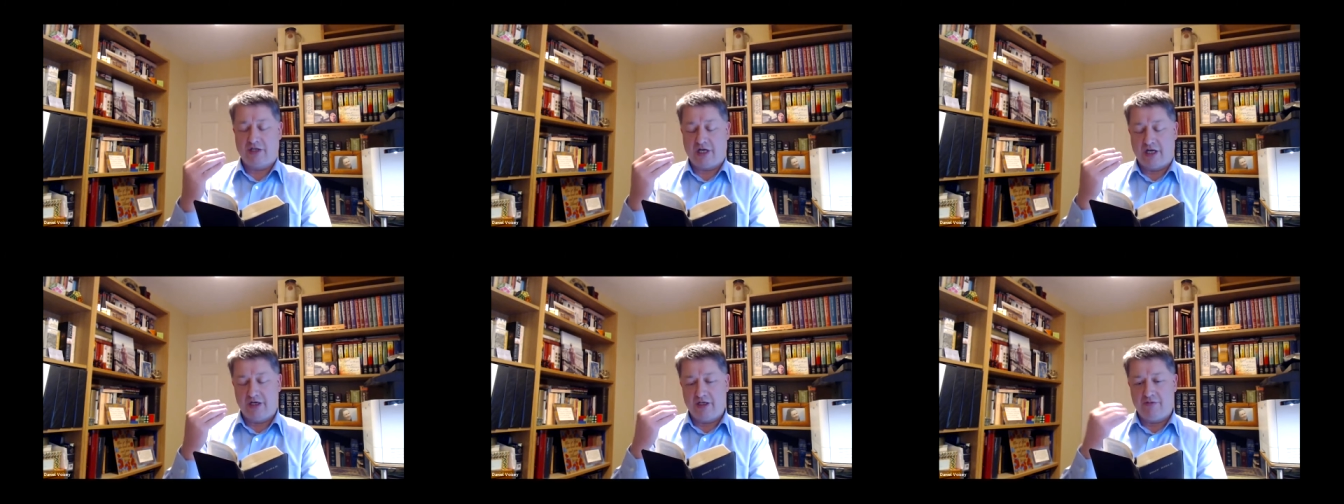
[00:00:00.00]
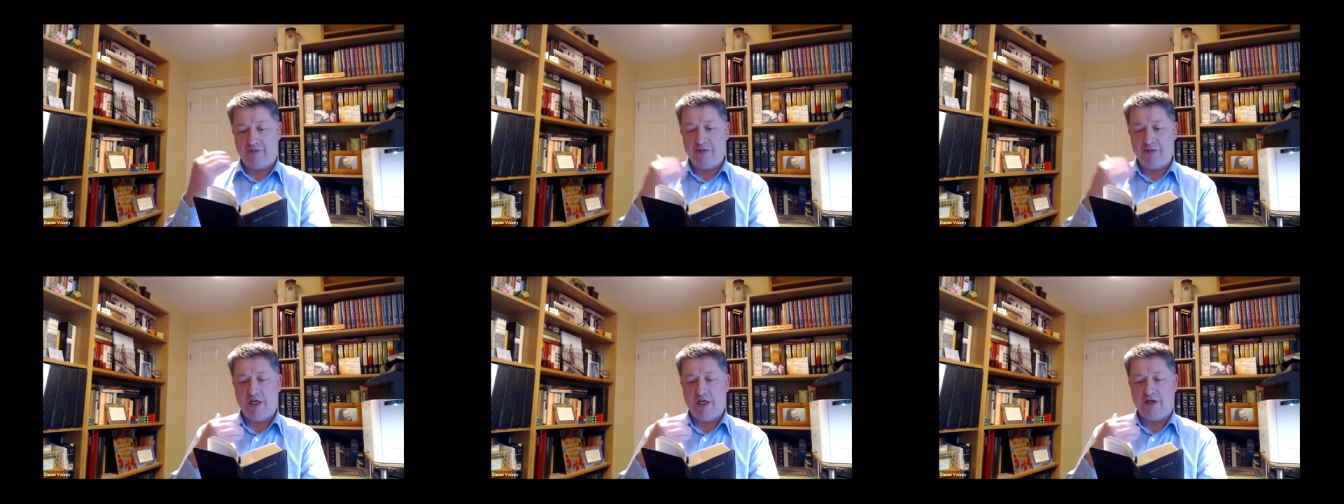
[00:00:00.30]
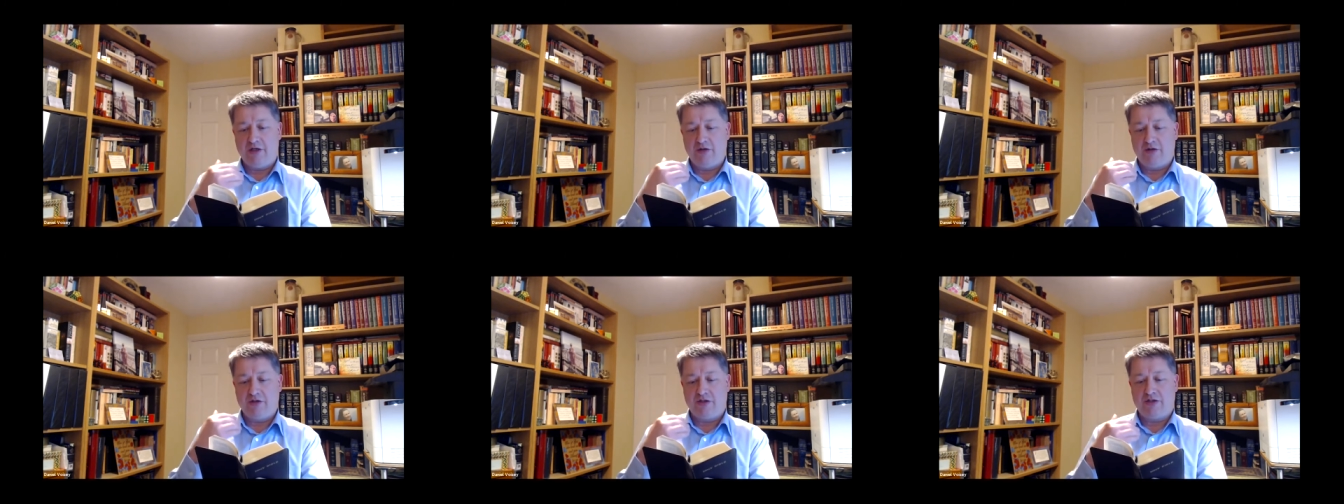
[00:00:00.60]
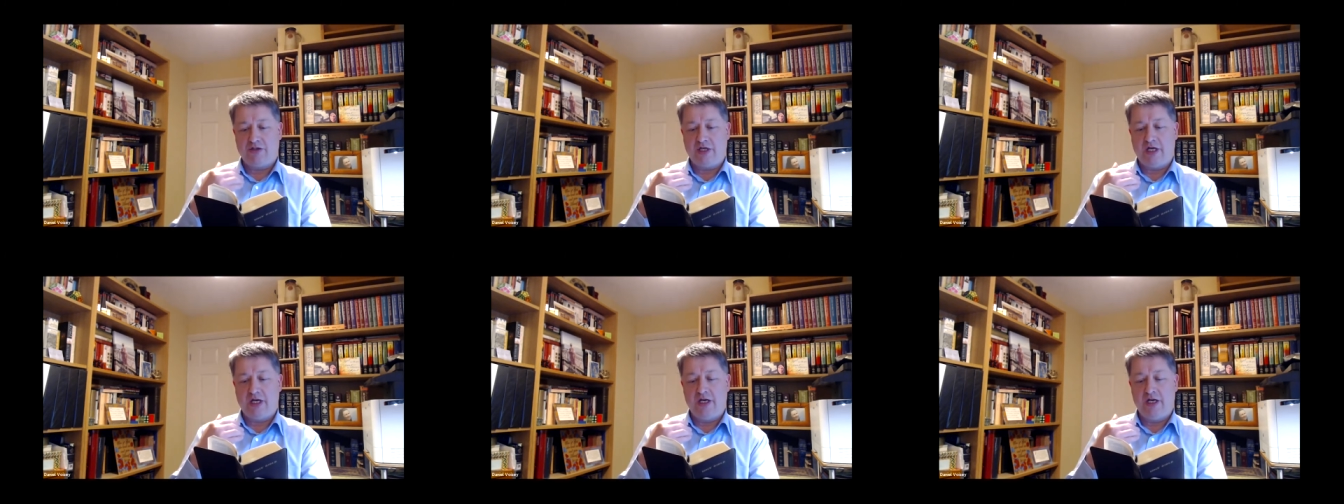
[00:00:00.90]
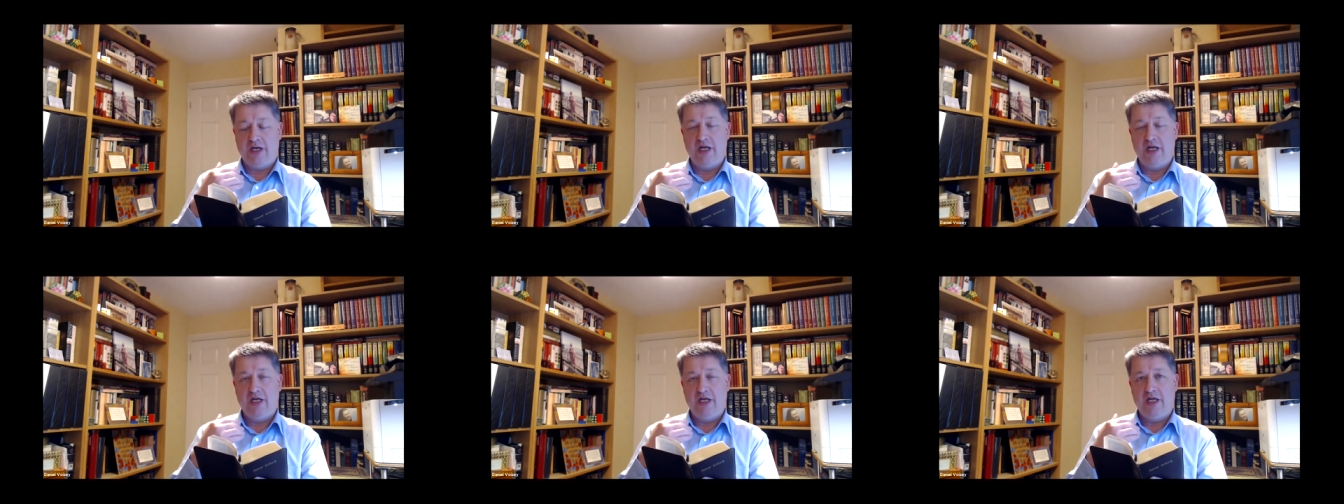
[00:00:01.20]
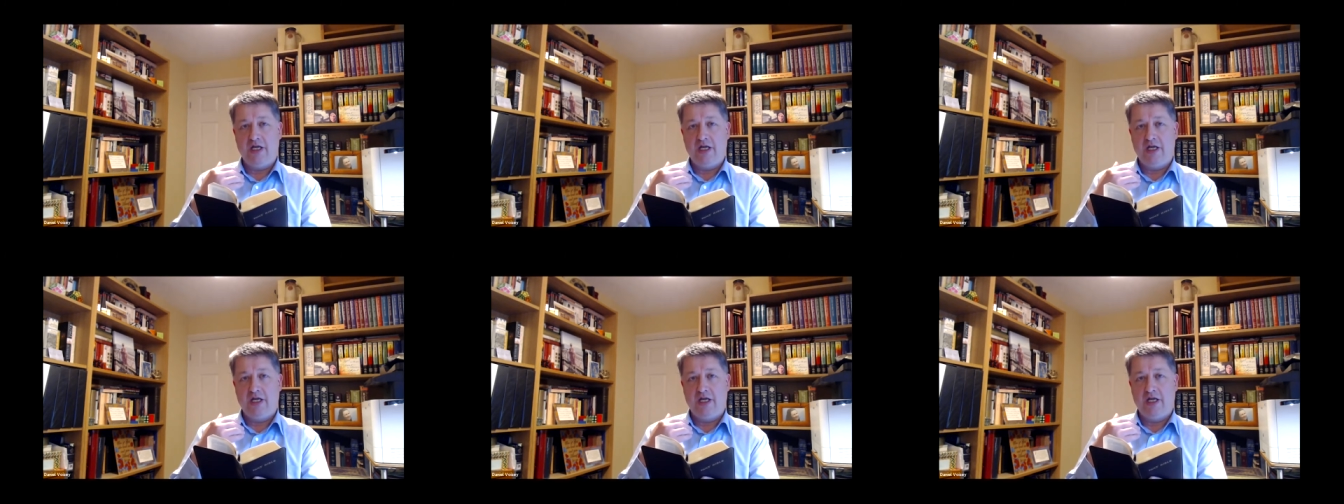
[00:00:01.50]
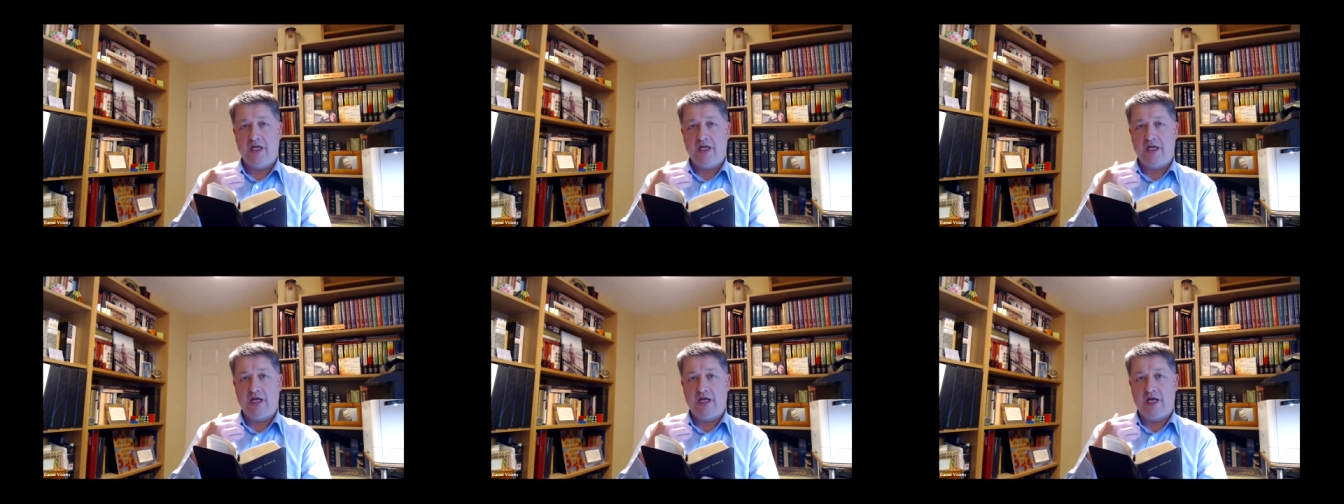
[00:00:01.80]
and admit your sin
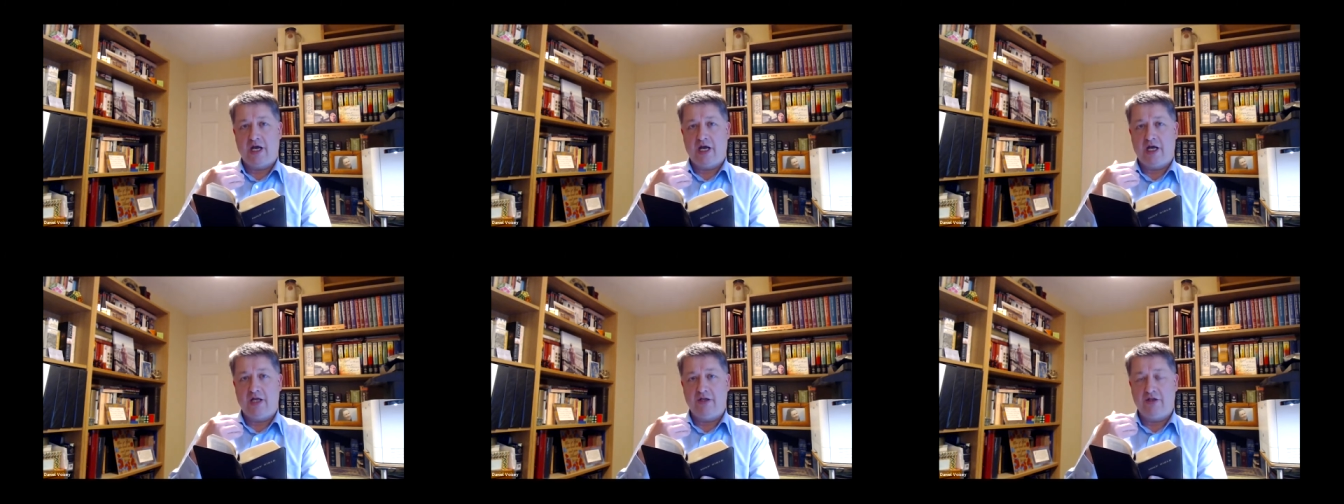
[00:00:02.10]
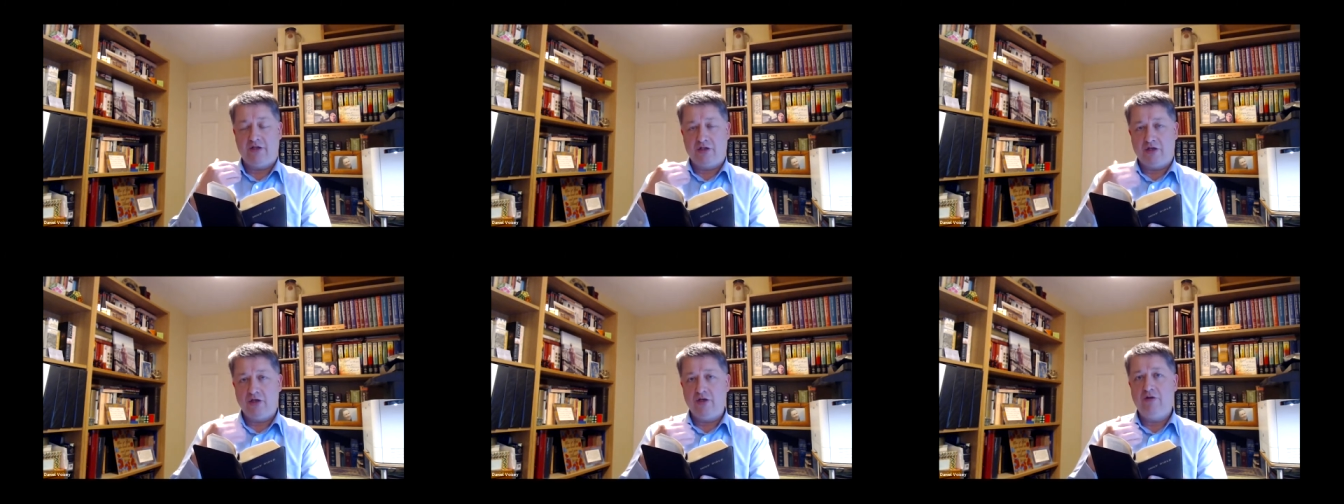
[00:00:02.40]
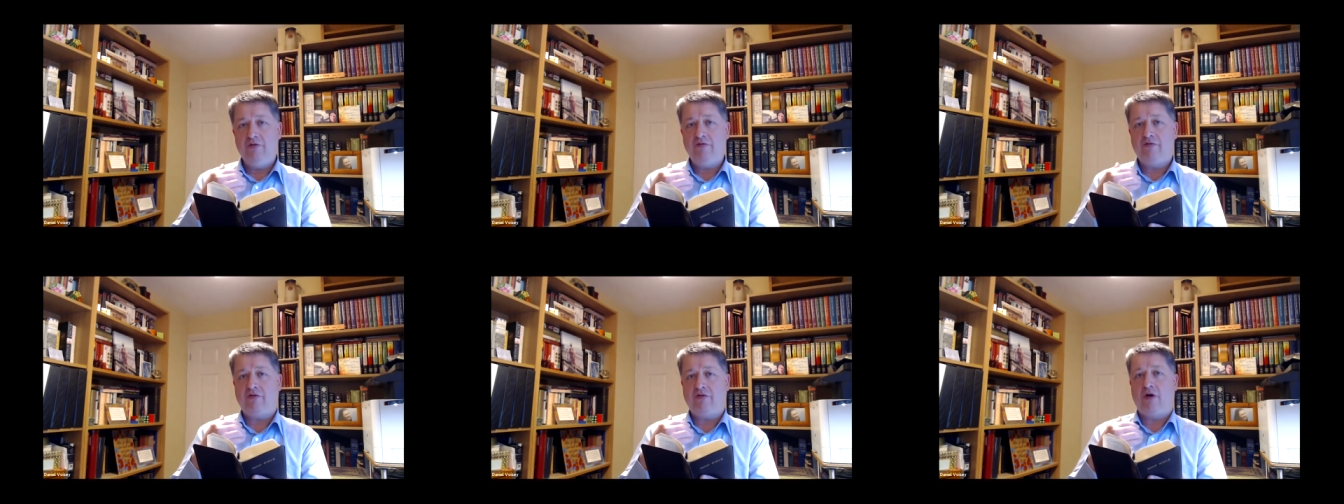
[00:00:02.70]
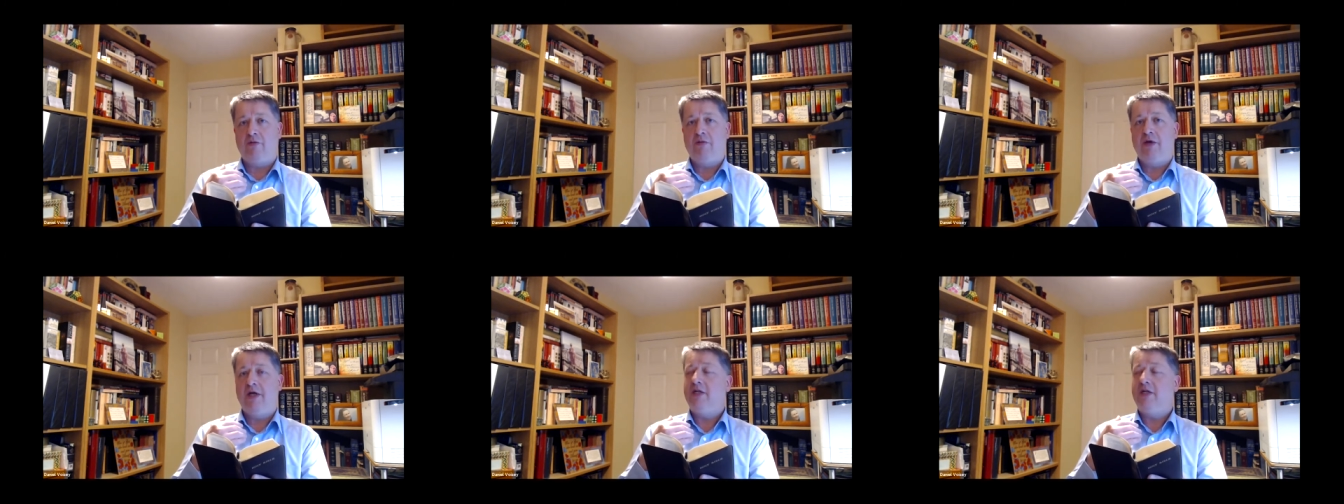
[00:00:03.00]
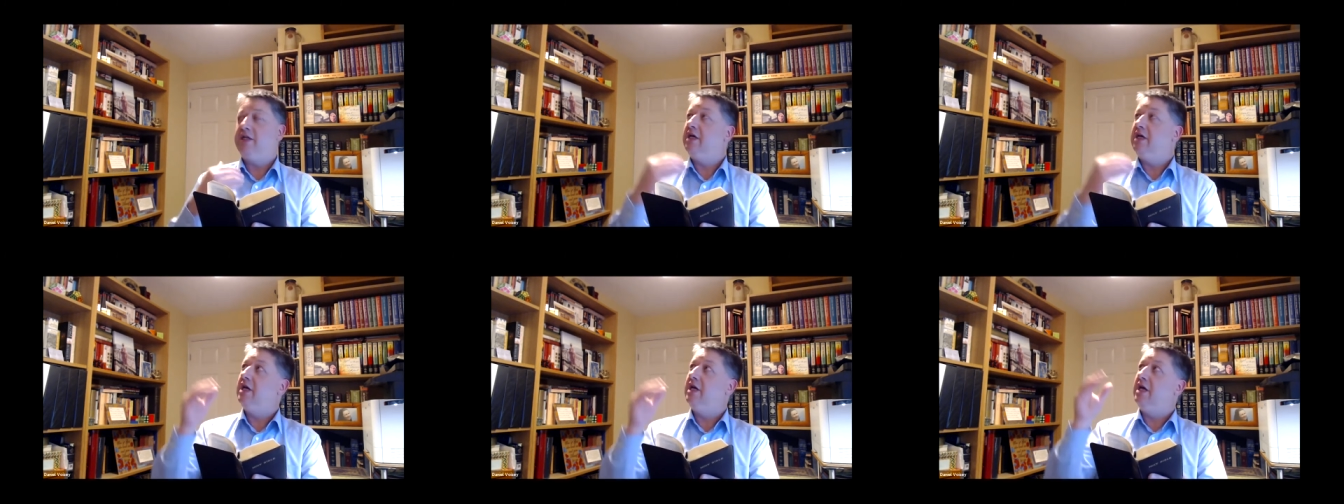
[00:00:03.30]
and turn from it